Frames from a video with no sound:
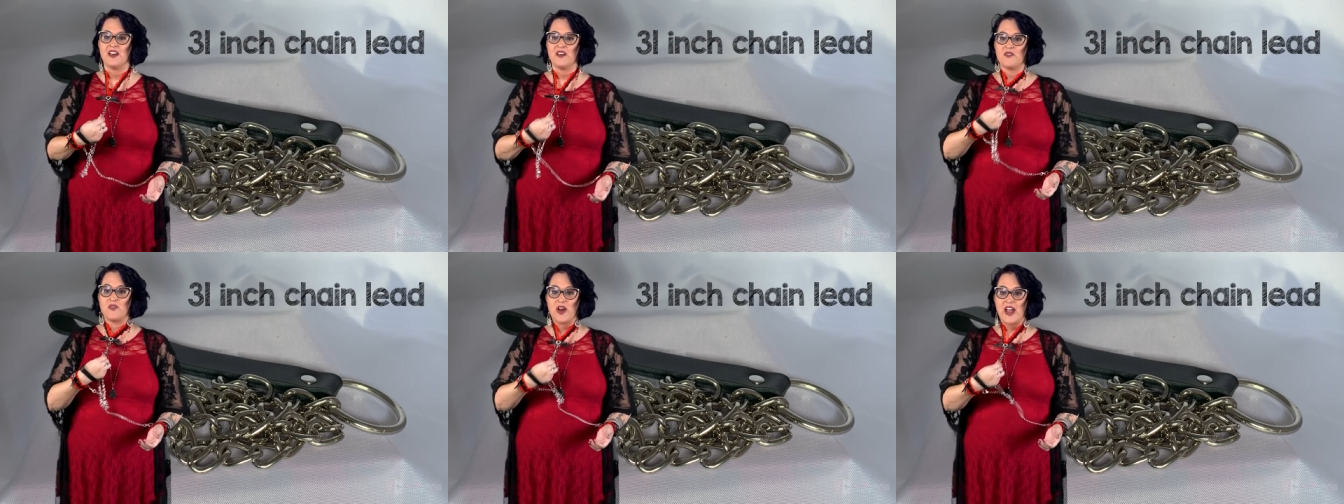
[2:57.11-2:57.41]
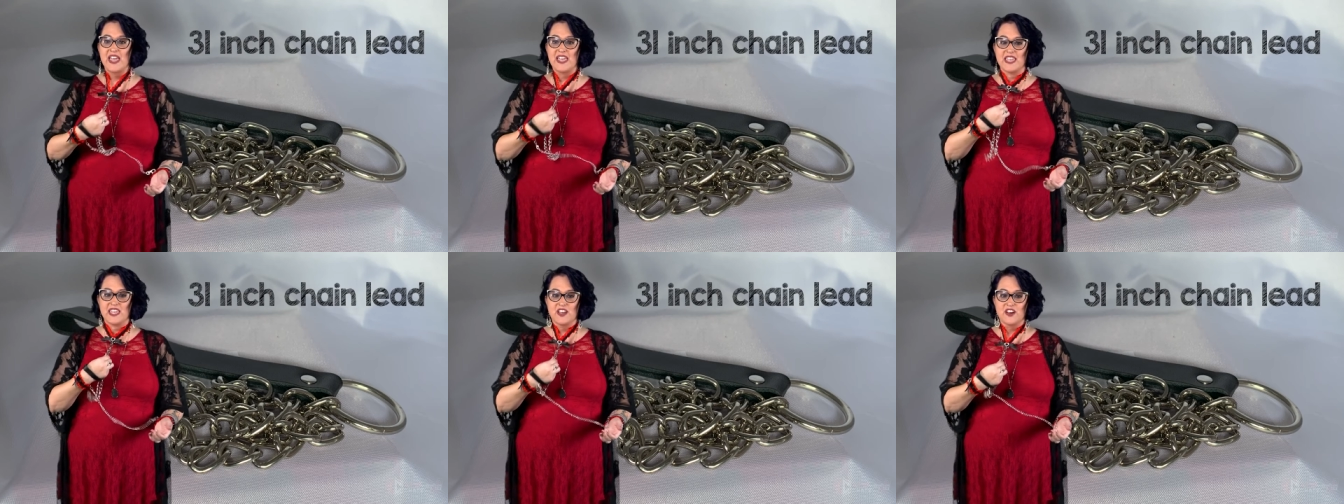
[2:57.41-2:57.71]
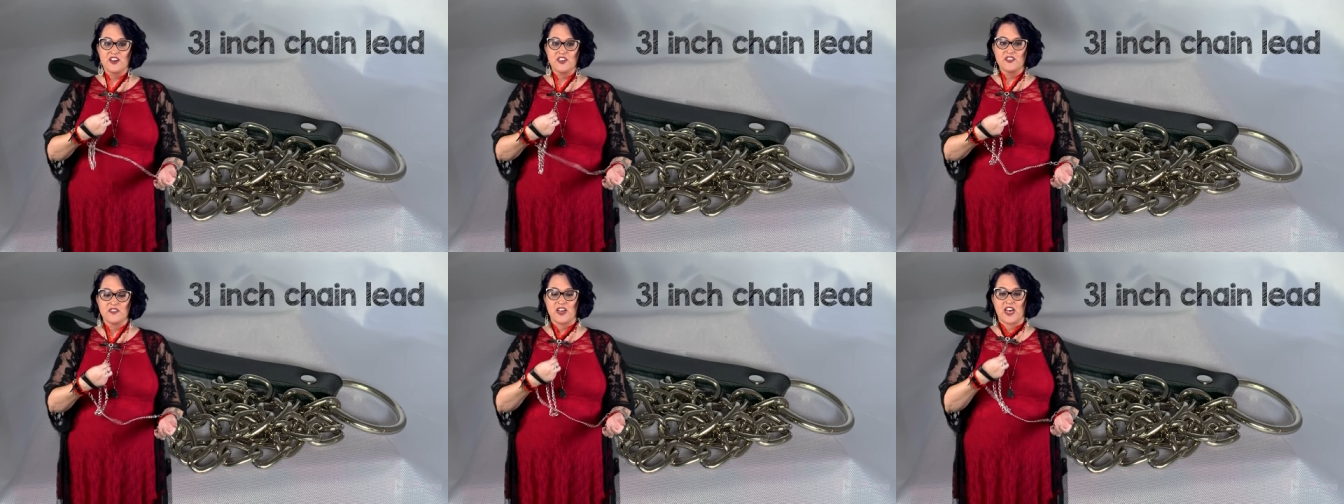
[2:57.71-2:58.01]
right
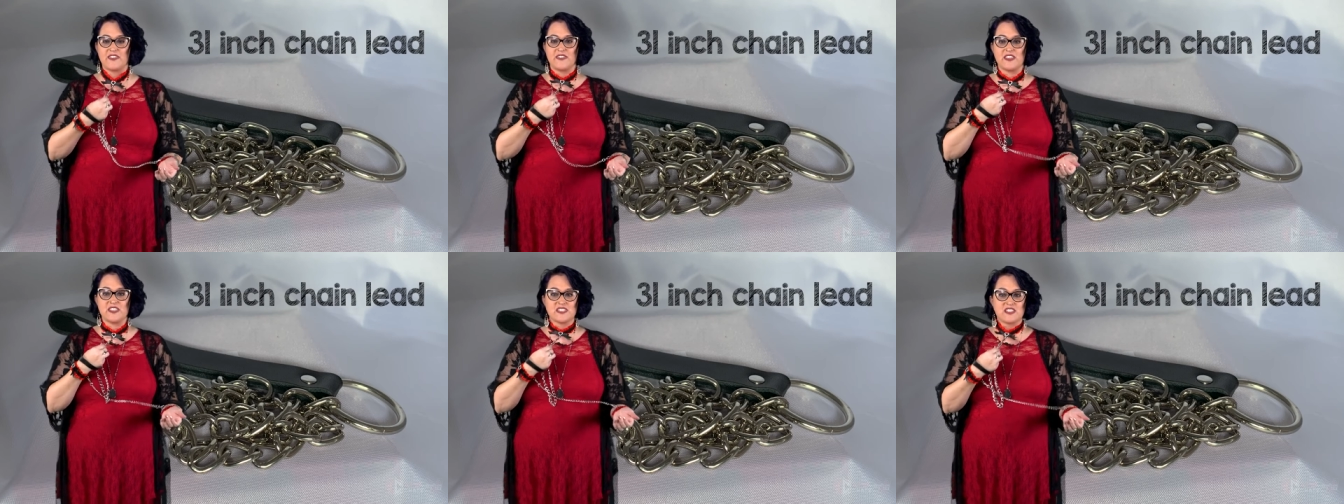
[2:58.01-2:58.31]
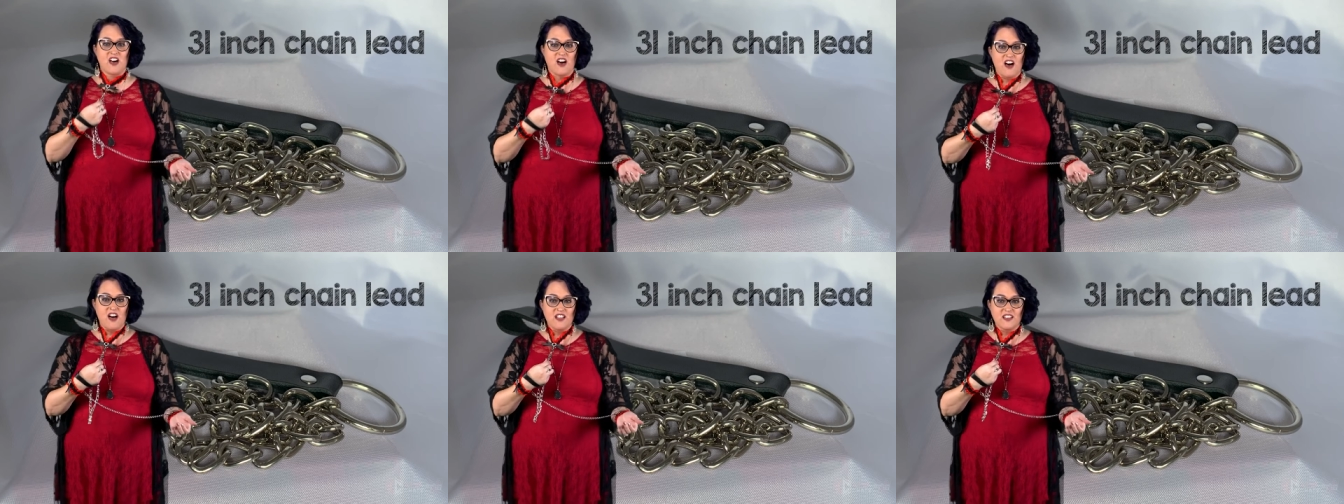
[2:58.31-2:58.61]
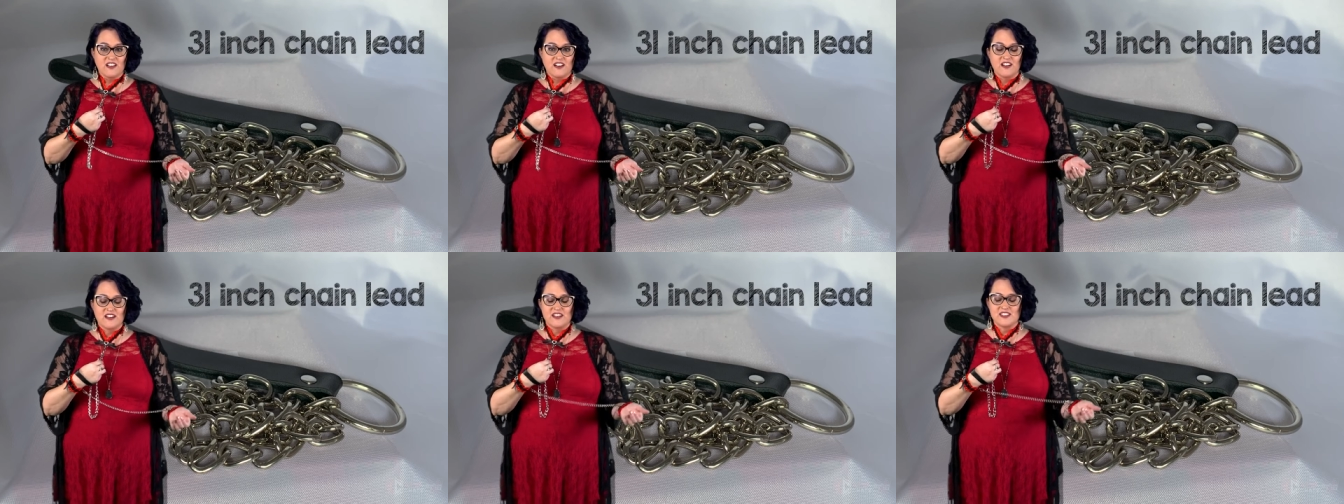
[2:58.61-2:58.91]
here you've got this
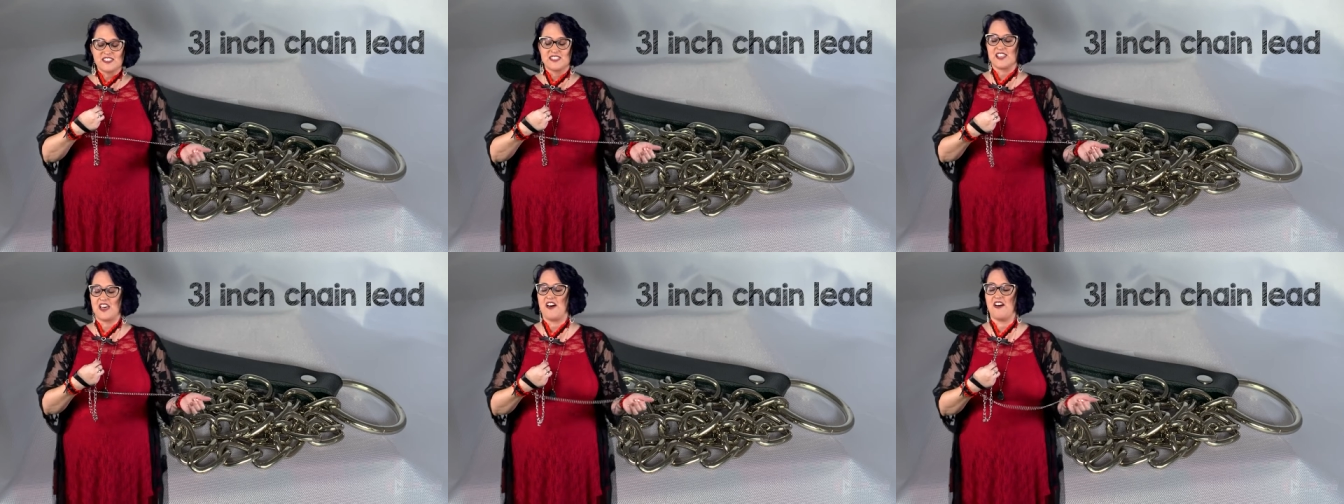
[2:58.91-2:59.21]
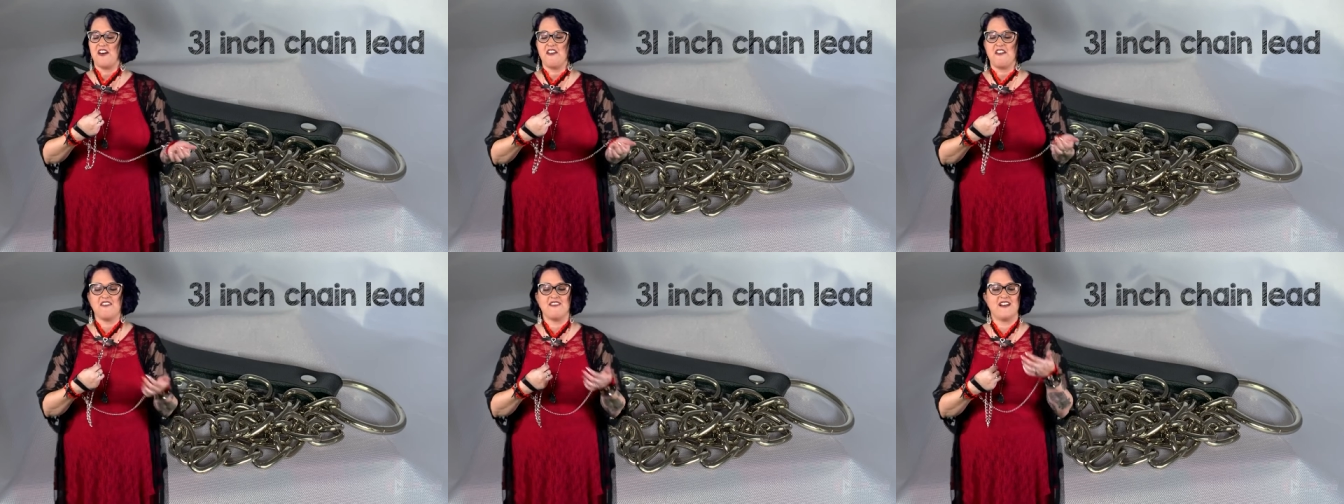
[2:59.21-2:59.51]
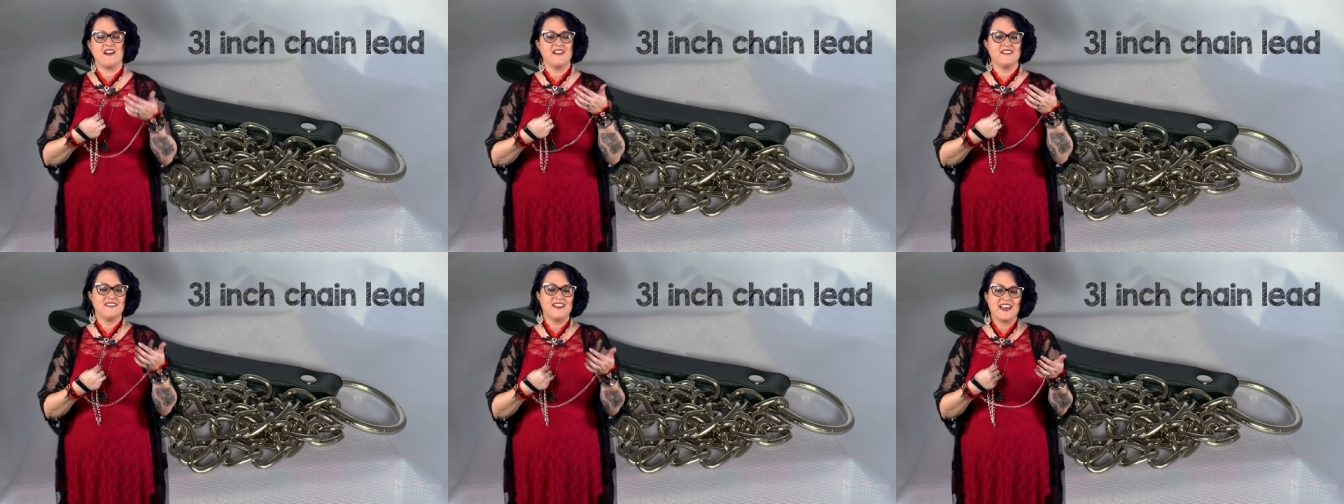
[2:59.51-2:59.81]
collar.
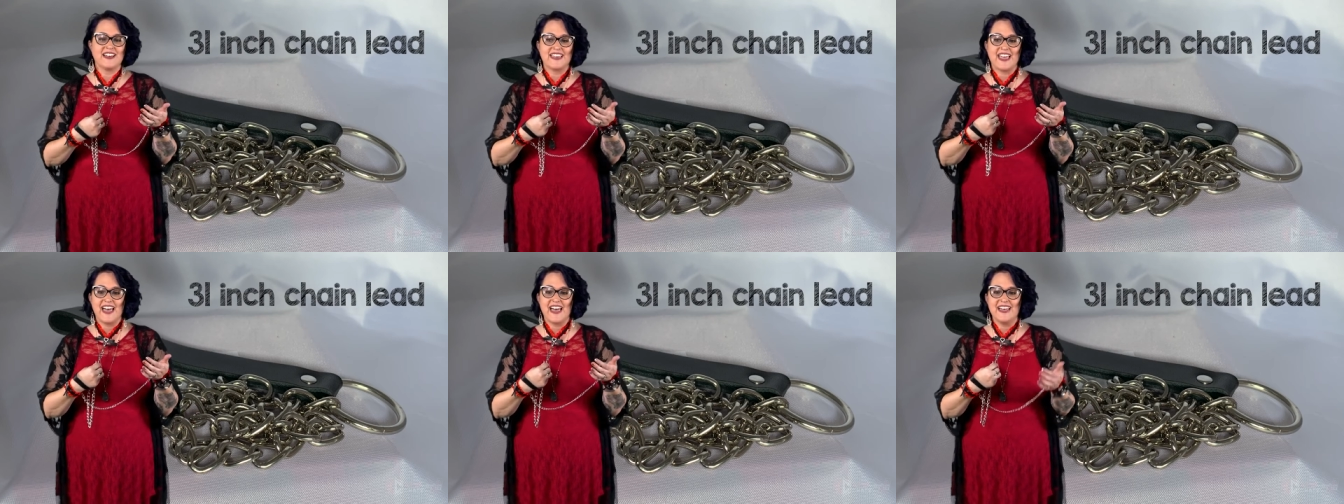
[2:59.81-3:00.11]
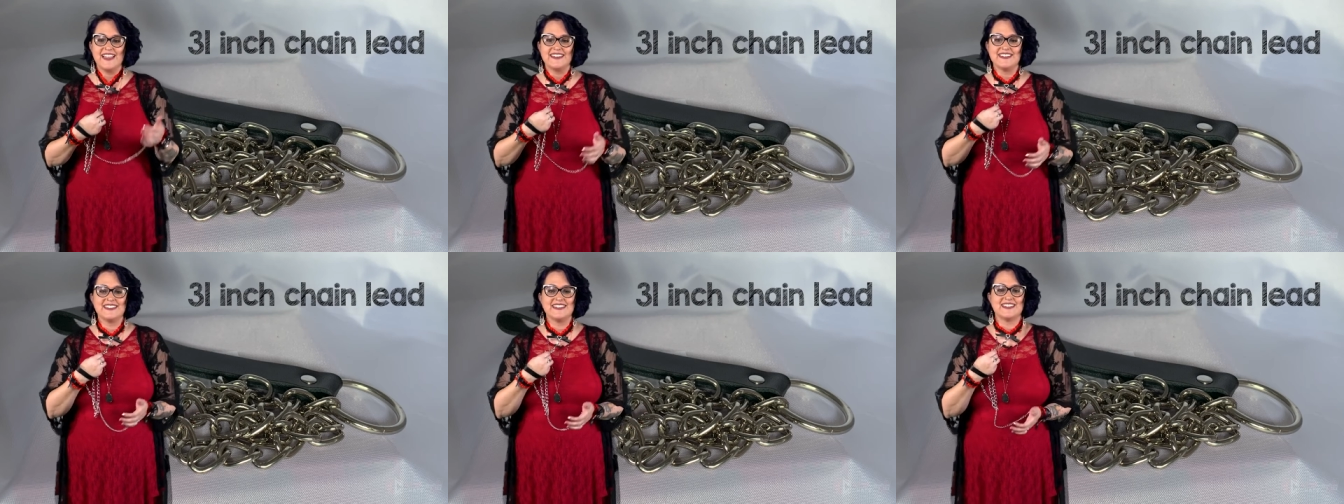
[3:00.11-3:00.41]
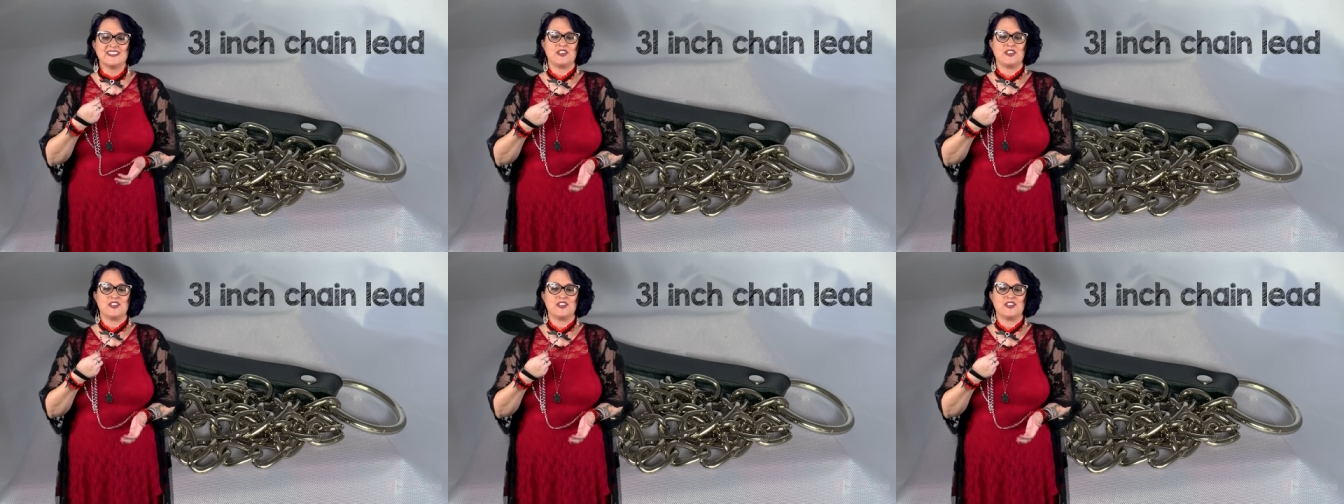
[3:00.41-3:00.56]
So Again,